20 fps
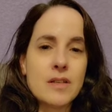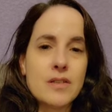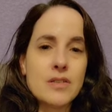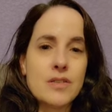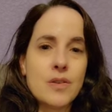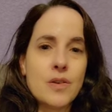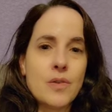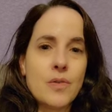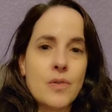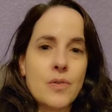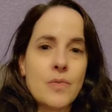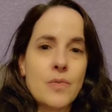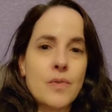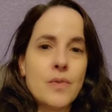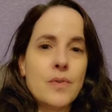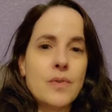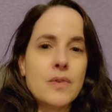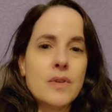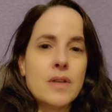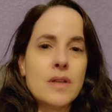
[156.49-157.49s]
And so
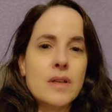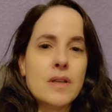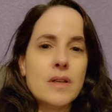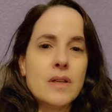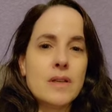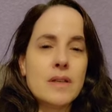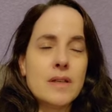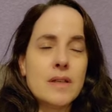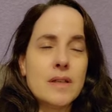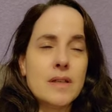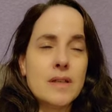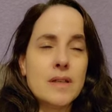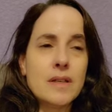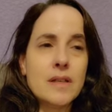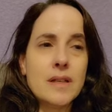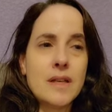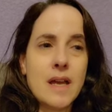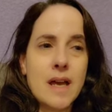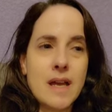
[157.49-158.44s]
he